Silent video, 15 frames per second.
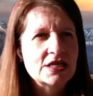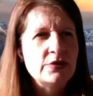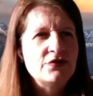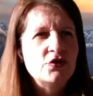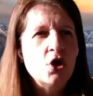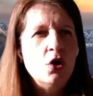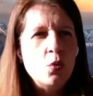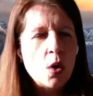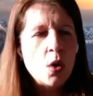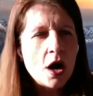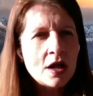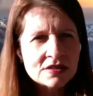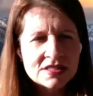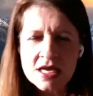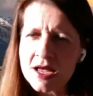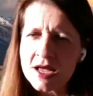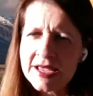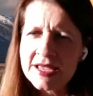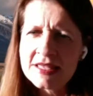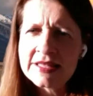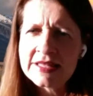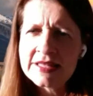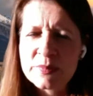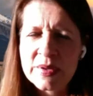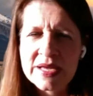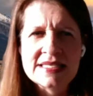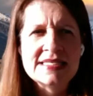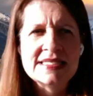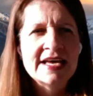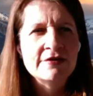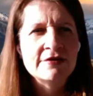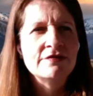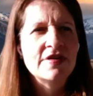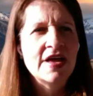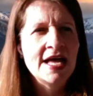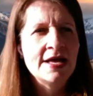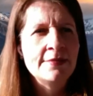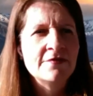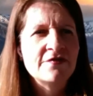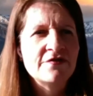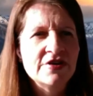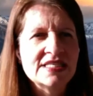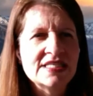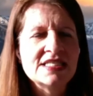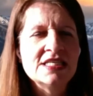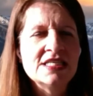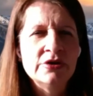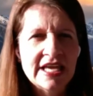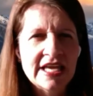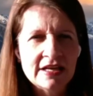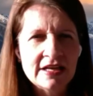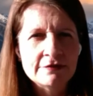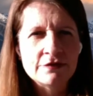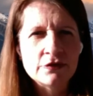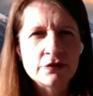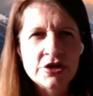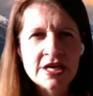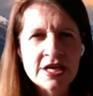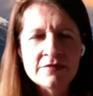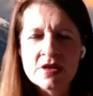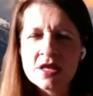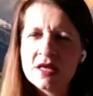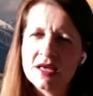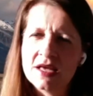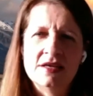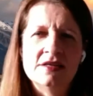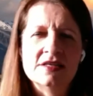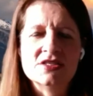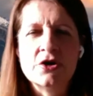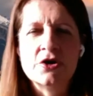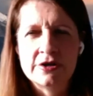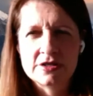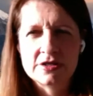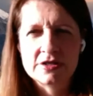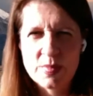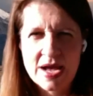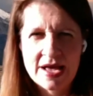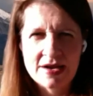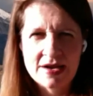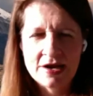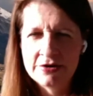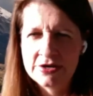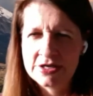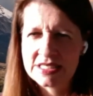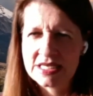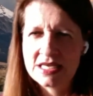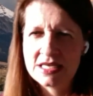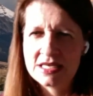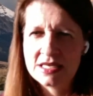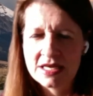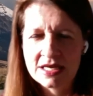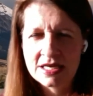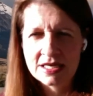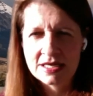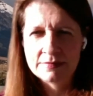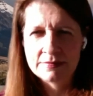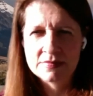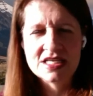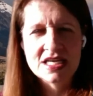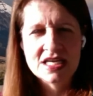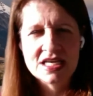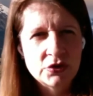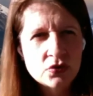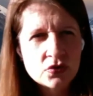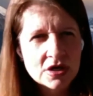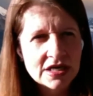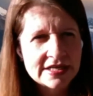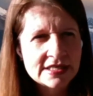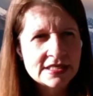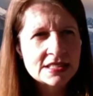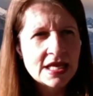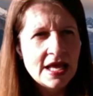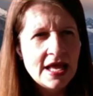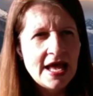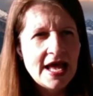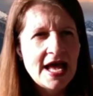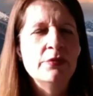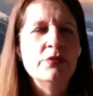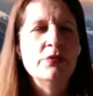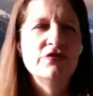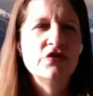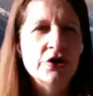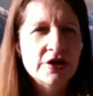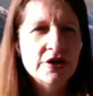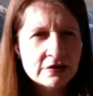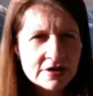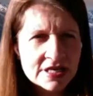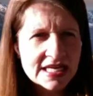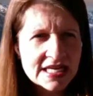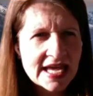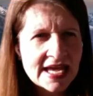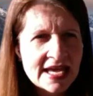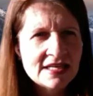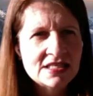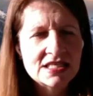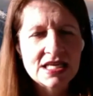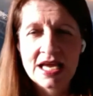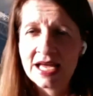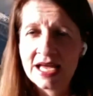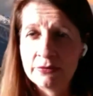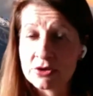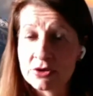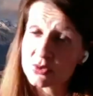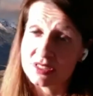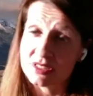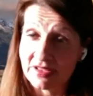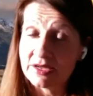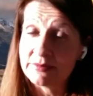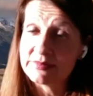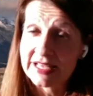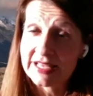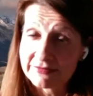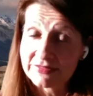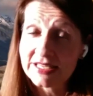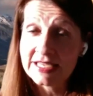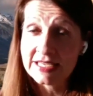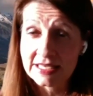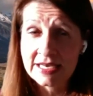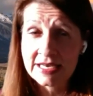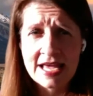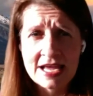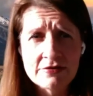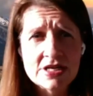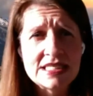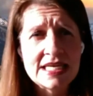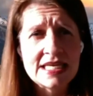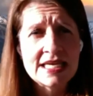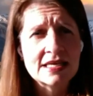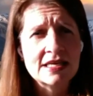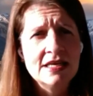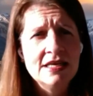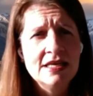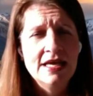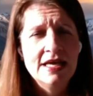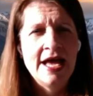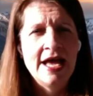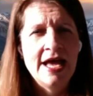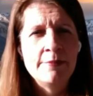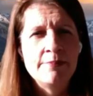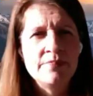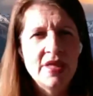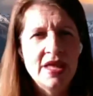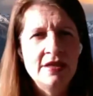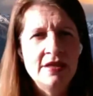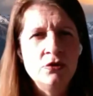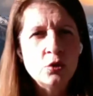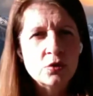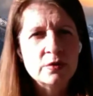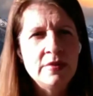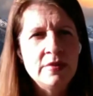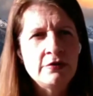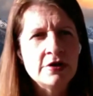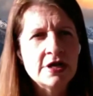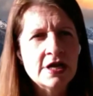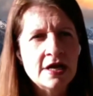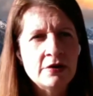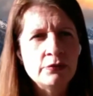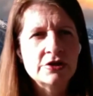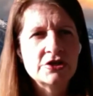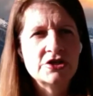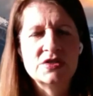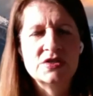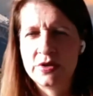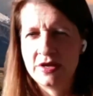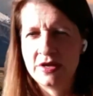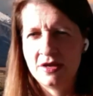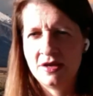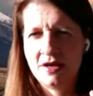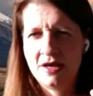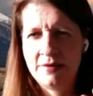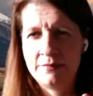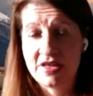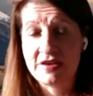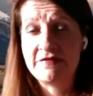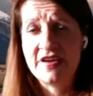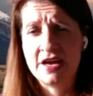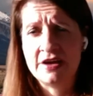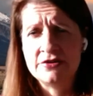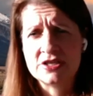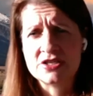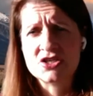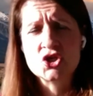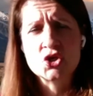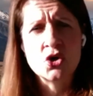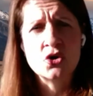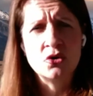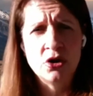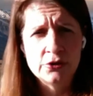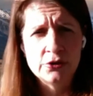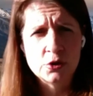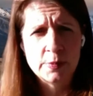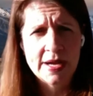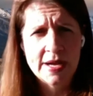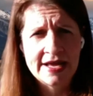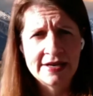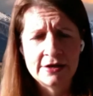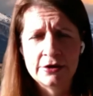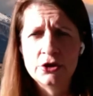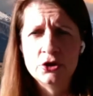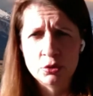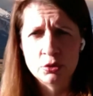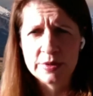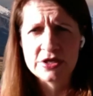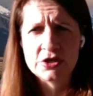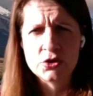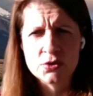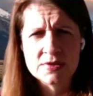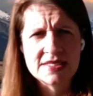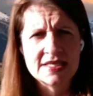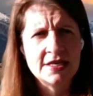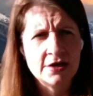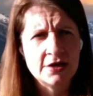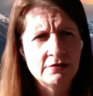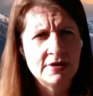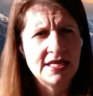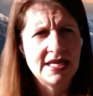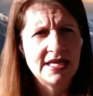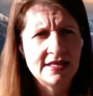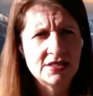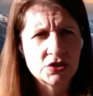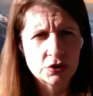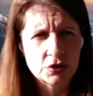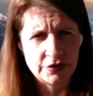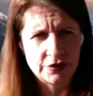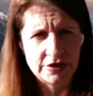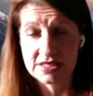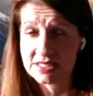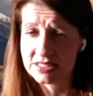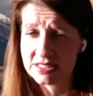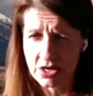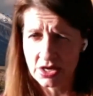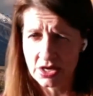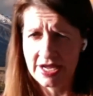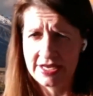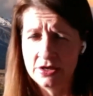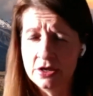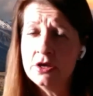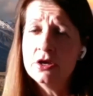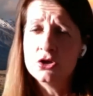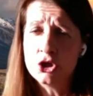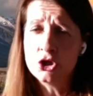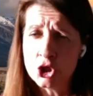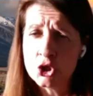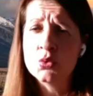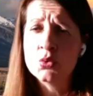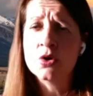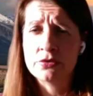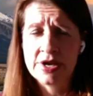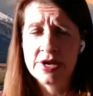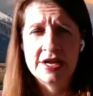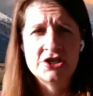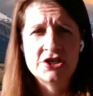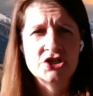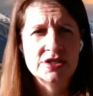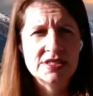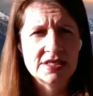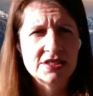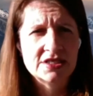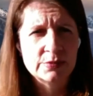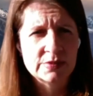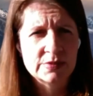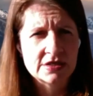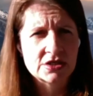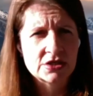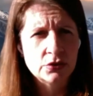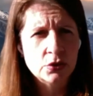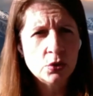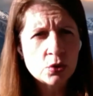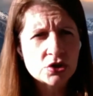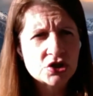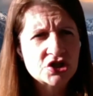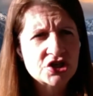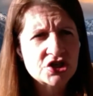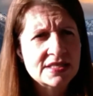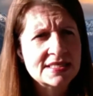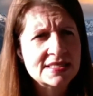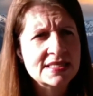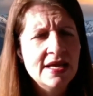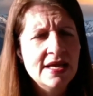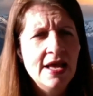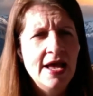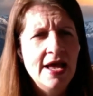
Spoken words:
So we've got Wild Eye that's based out of Fresno in California, and it's got a smart R&D team in Auckland. And we've got AgriTech, which was developed out of Lincoln AgriTech in North America, which is where they found a strong local partner who will be using AgriTech software to design new irrigation systems into orchards.